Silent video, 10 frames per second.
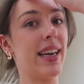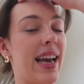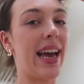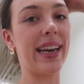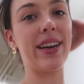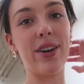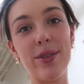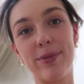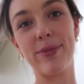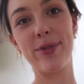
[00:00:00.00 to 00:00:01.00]
Heading
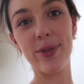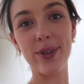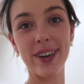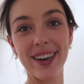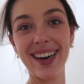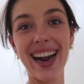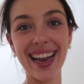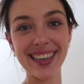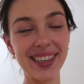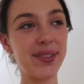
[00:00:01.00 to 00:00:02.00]
home for
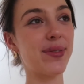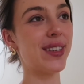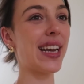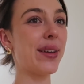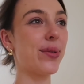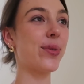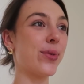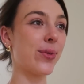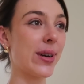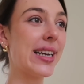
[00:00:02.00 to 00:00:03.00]
end of day
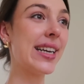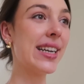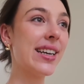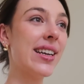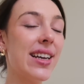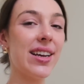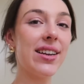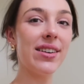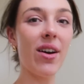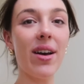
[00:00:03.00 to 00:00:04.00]
3.
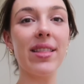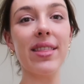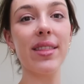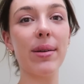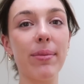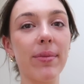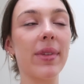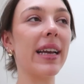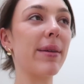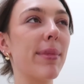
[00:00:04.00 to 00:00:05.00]
Not the
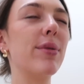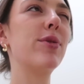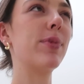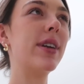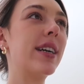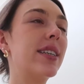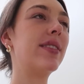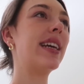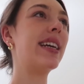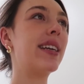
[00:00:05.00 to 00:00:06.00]
like most productive
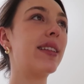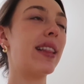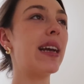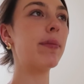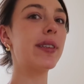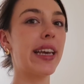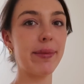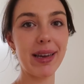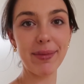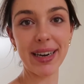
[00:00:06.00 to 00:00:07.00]
day. Lamps
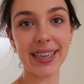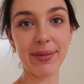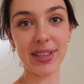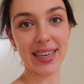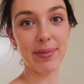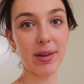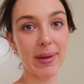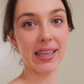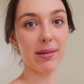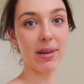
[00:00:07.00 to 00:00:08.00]
came in, but I wasn't able to
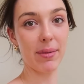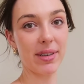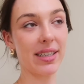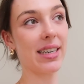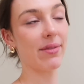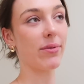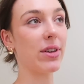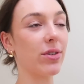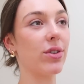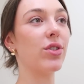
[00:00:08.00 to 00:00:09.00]
pick them up because I didn't have a
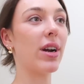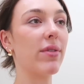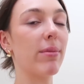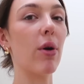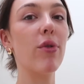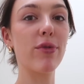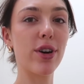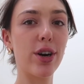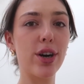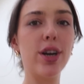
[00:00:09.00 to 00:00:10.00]
vehicle to drive them
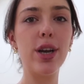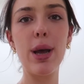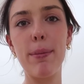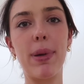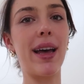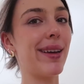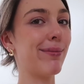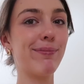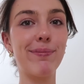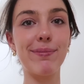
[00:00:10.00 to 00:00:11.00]
over, but
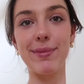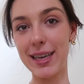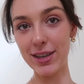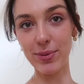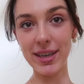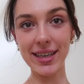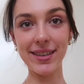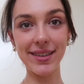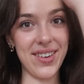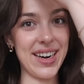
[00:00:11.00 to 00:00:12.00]
it is what it is.
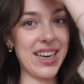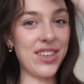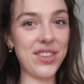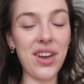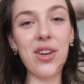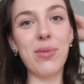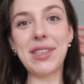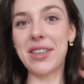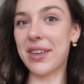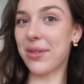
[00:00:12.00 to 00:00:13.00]
right, I just got home. It
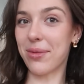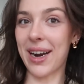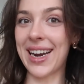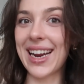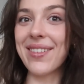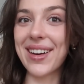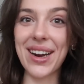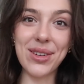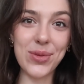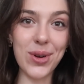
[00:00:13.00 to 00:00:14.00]
started raining when
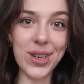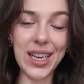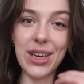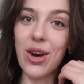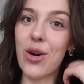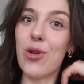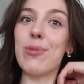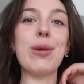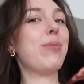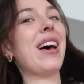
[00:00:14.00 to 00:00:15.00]
I was walking home,
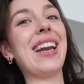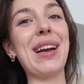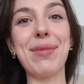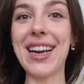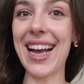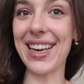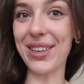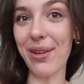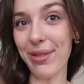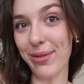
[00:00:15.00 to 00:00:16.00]
but I'm gonna end
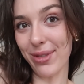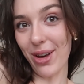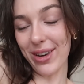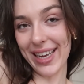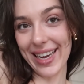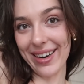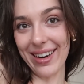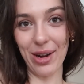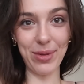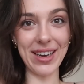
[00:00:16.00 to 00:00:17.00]
off the vlog here.
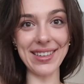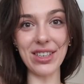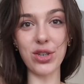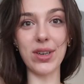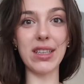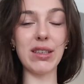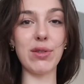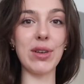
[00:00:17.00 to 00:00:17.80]
I hope you guys enjoyed this few